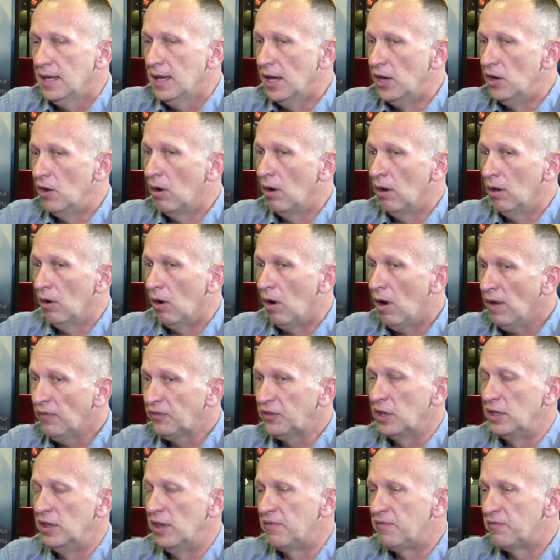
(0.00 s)
And
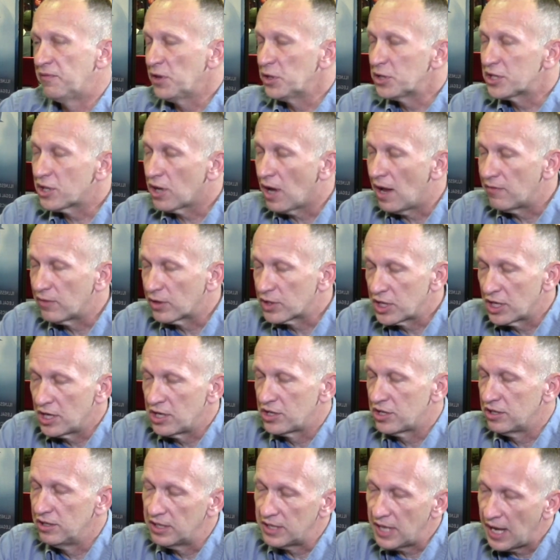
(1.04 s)
often the first
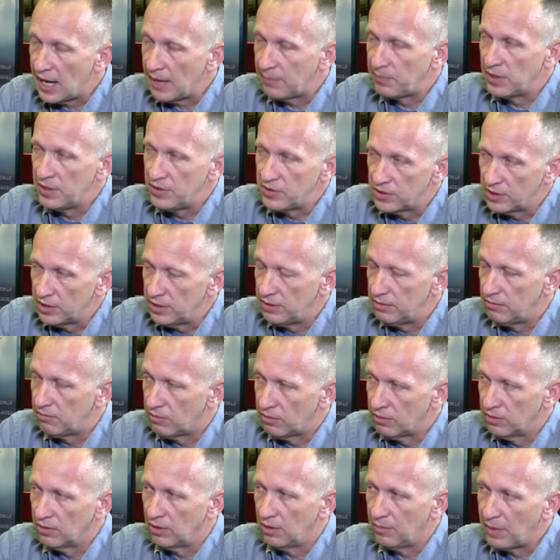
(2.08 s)
conversation that happens in
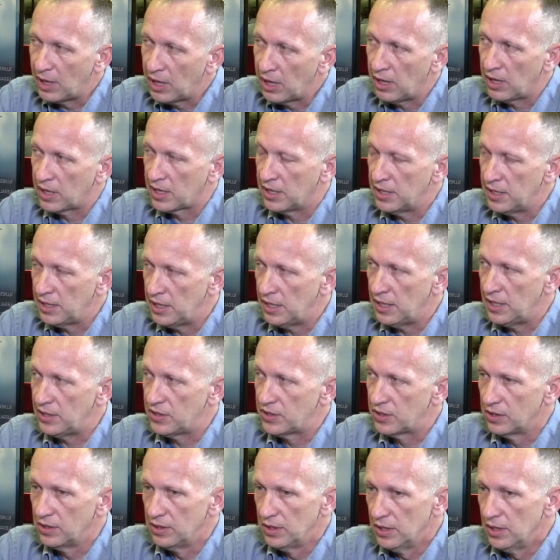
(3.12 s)
rural America
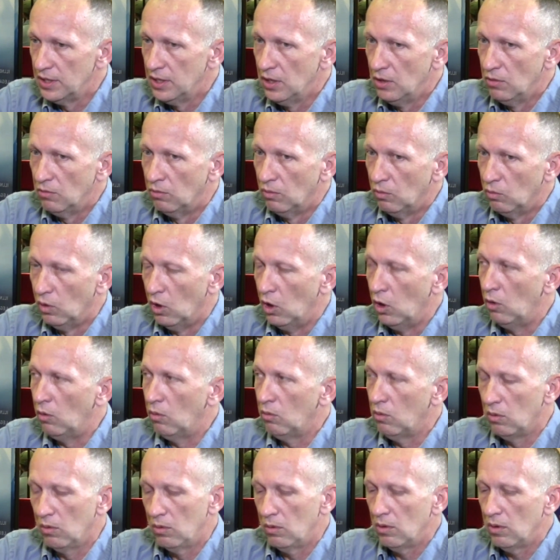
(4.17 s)
is, well,
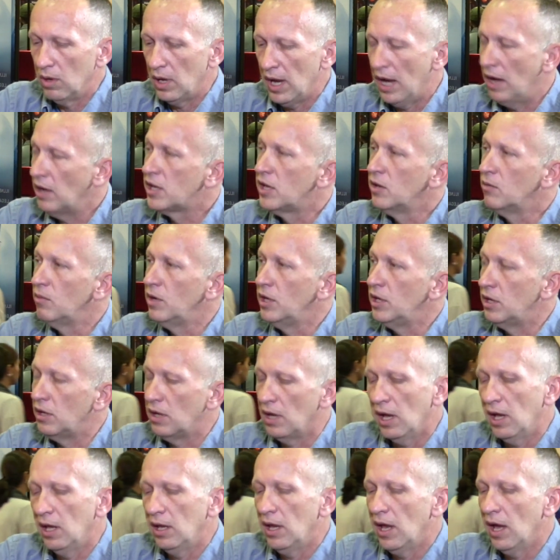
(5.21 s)
how can we
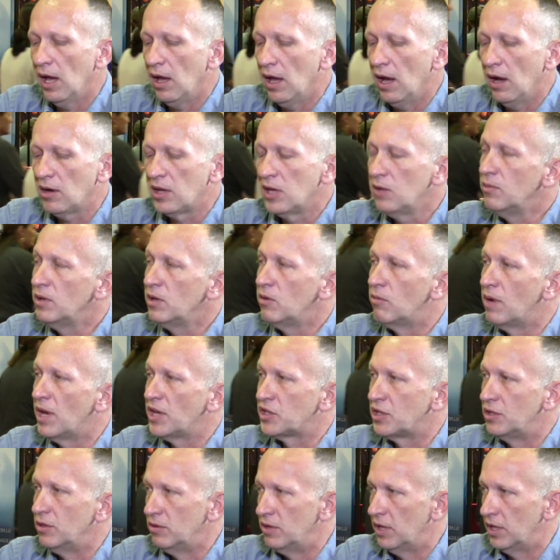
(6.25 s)

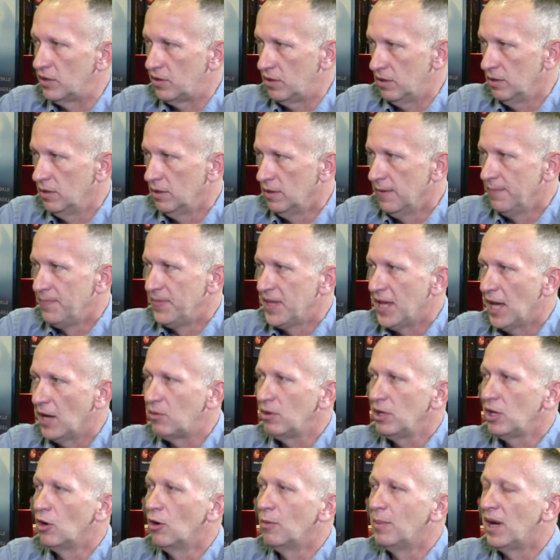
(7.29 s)
rescue this? How
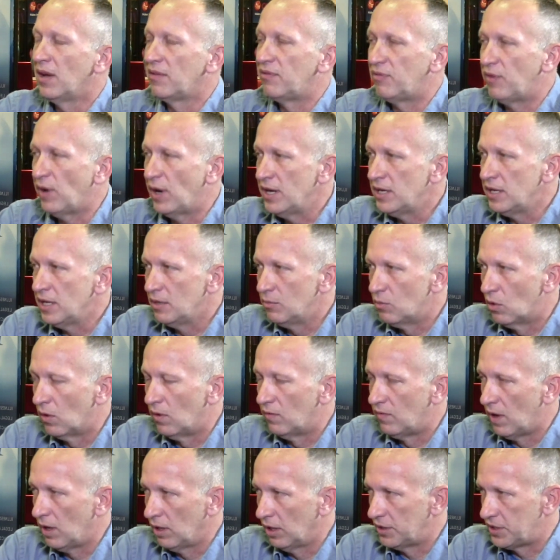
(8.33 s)
can we go about finding
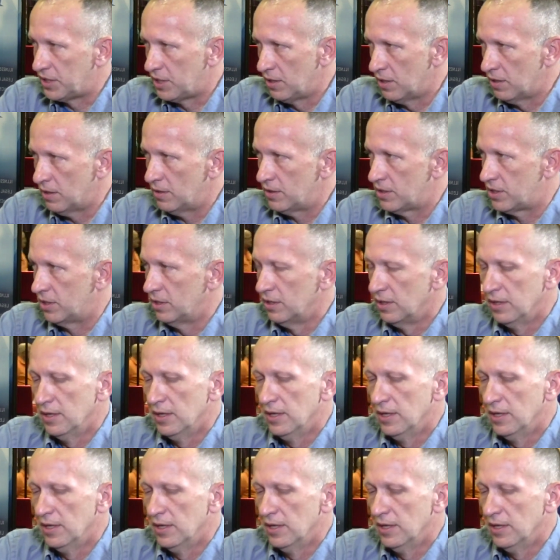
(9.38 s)
more volunteers?